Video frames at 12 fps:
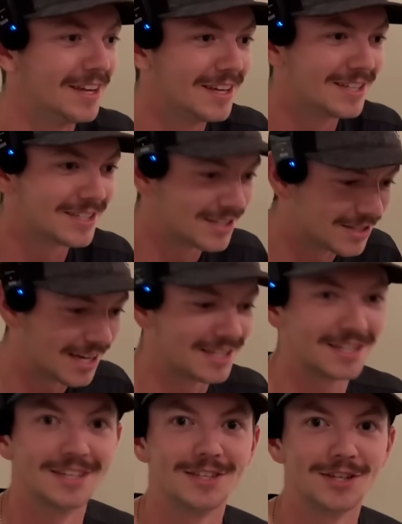still get
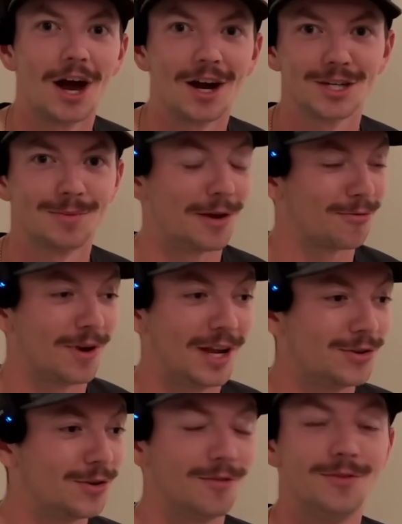to talk to my
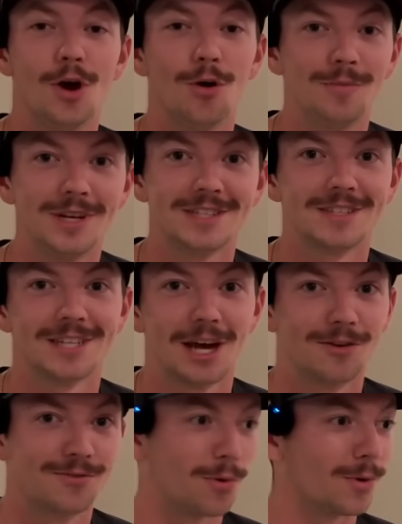friends who have known me since I
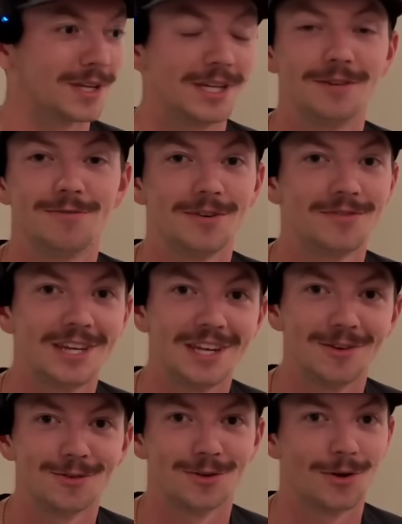was 14, 15
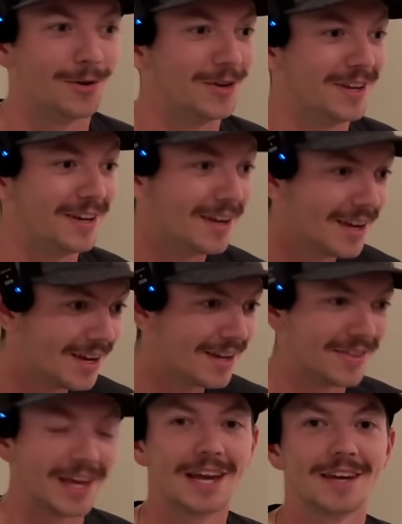years old, and
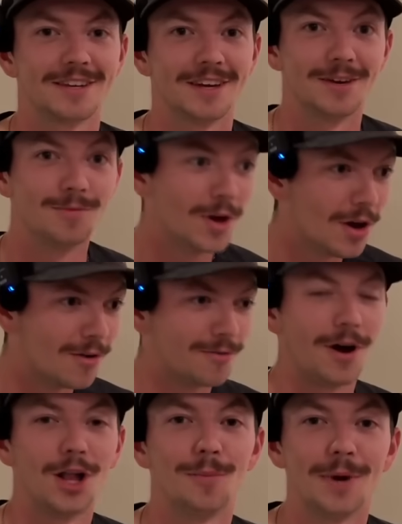they get to
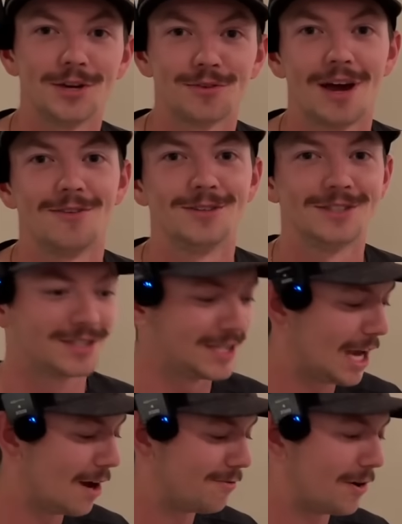follow my travels and see
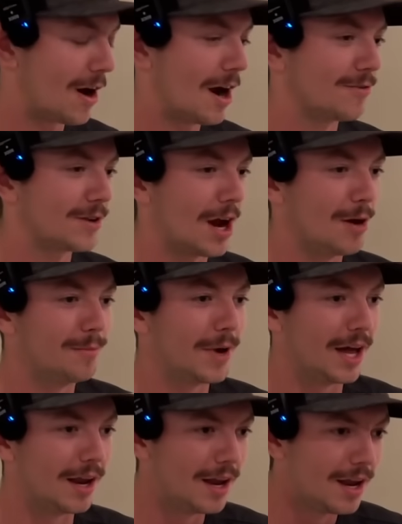how far I've come.
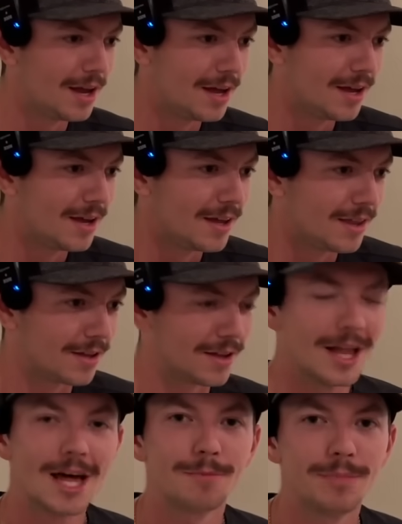But there's a
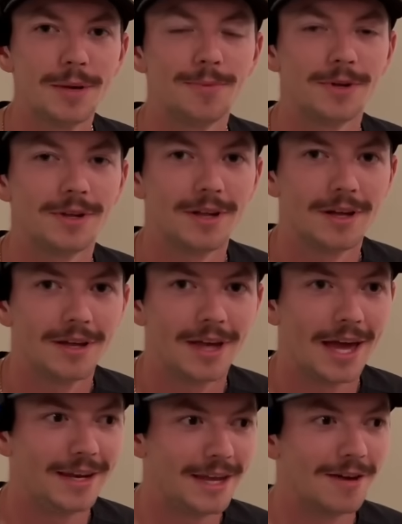lot of people
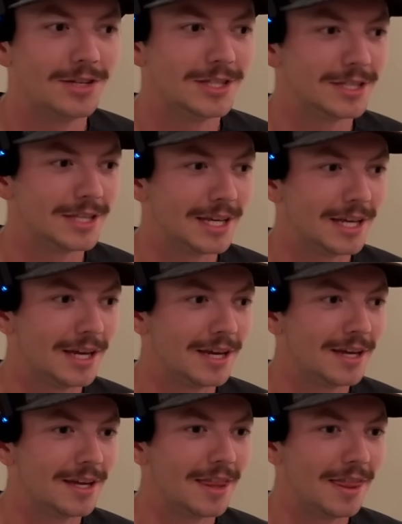at Devon's League
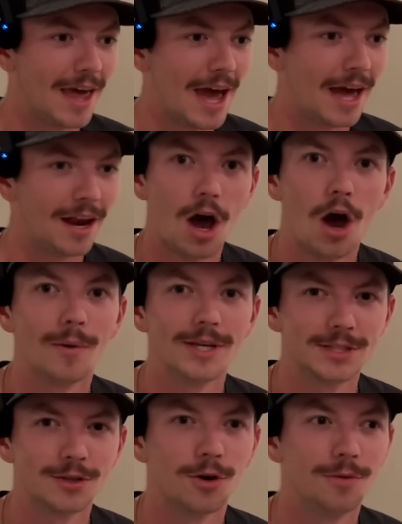that always
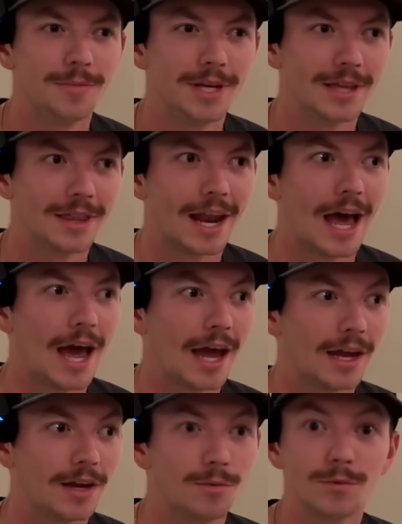told me that
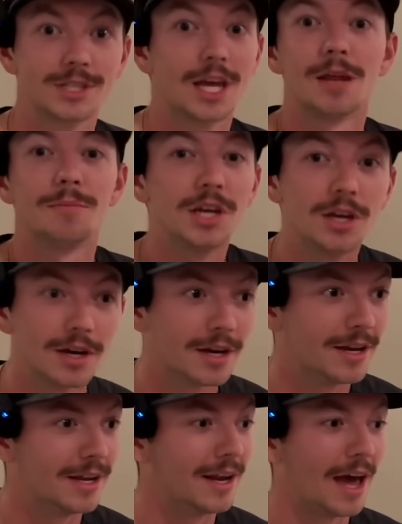I was going to be
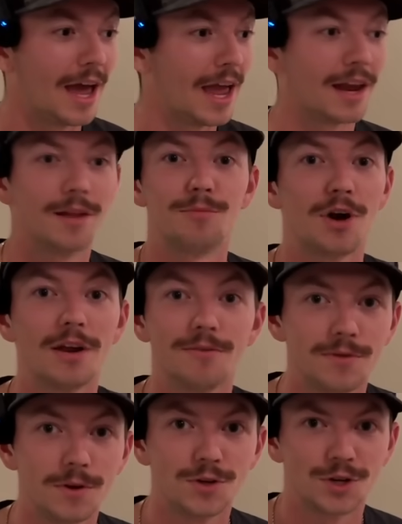good and I had a bright
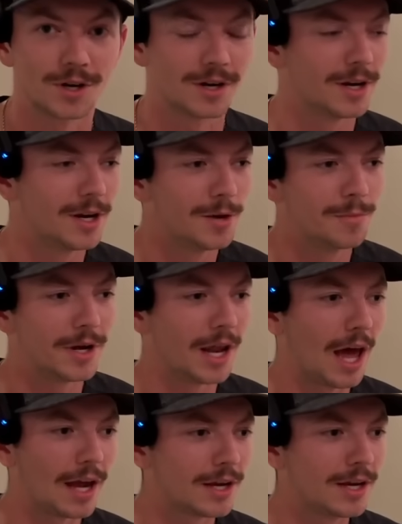future, but
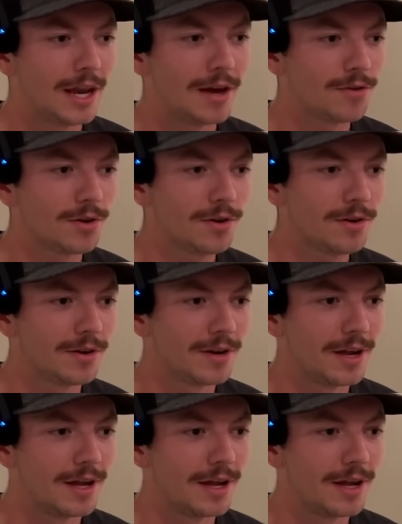I could never